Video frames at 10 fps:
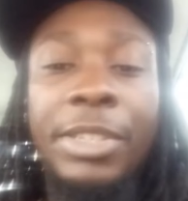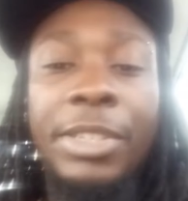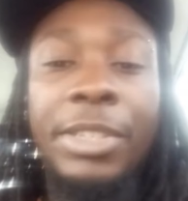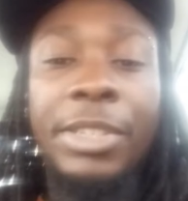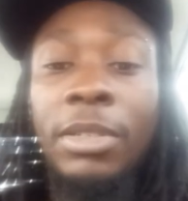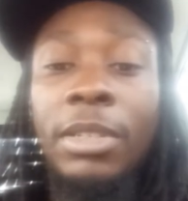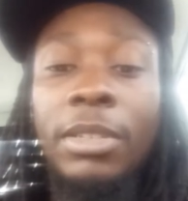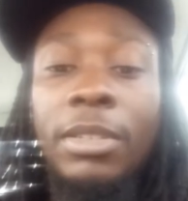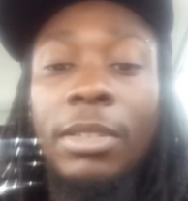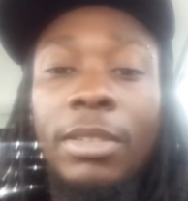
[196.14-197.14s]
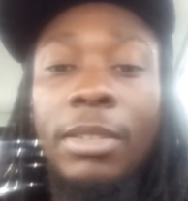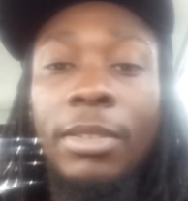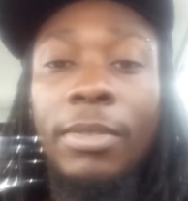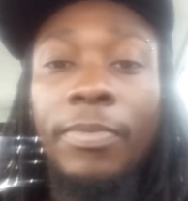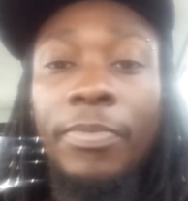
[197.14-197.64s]
What is this?
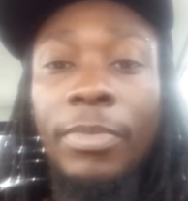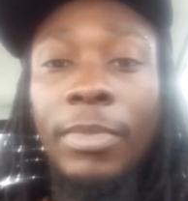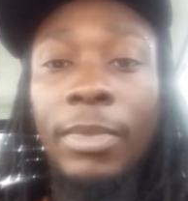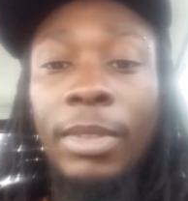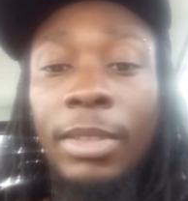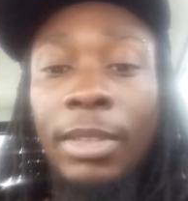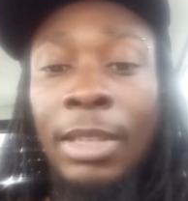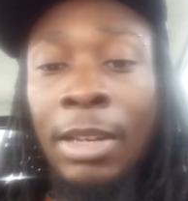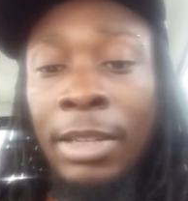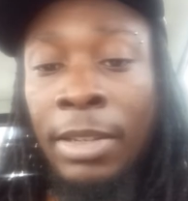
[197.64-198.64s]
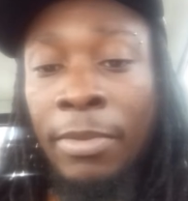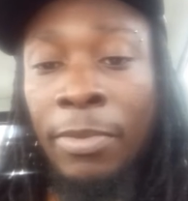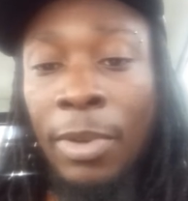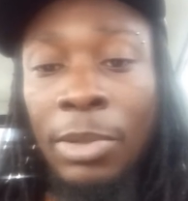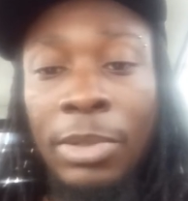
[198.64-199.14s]
No, it didn't
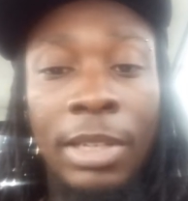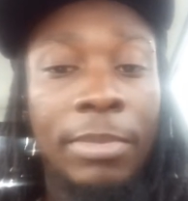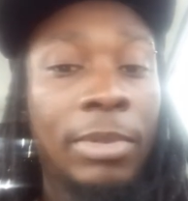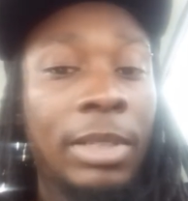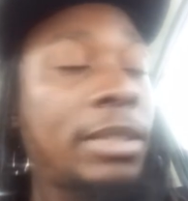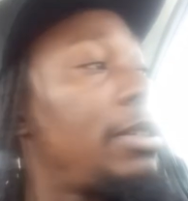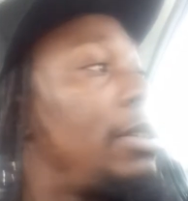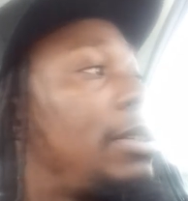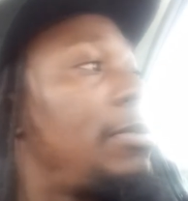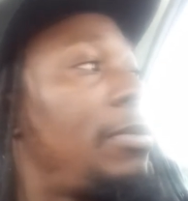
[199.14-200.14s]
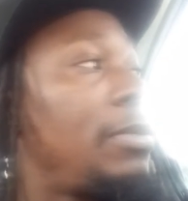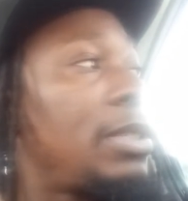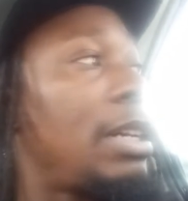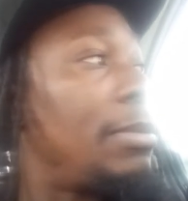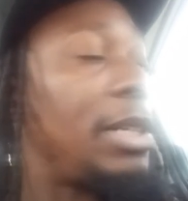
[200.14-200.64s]
froze up. Okay.
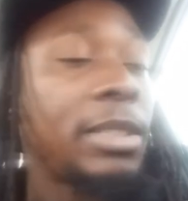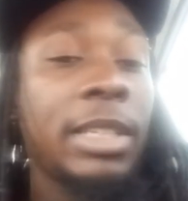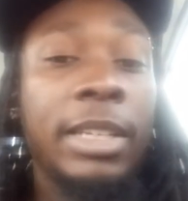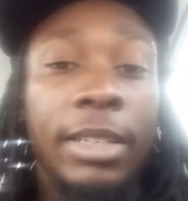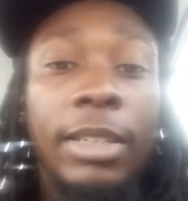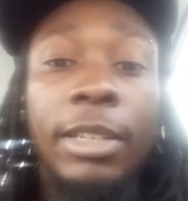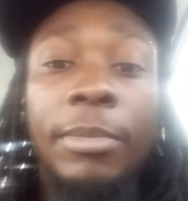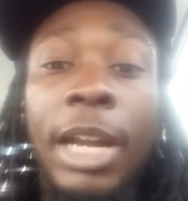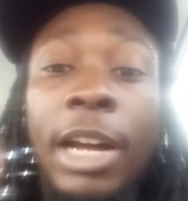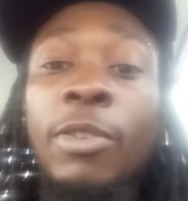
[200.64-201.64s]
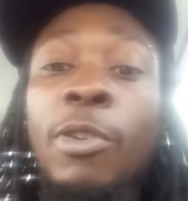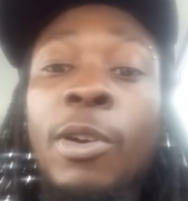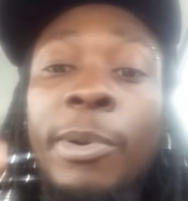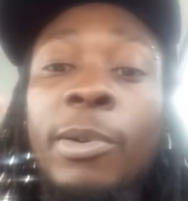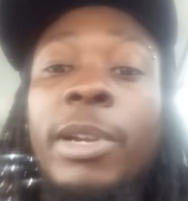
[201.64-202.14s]
Sorry about that. But I grew
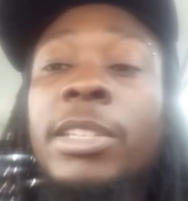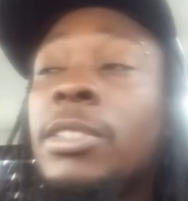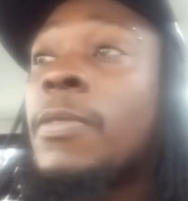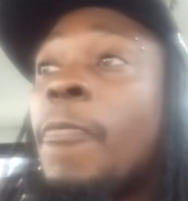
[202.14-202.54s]
up on Reggie.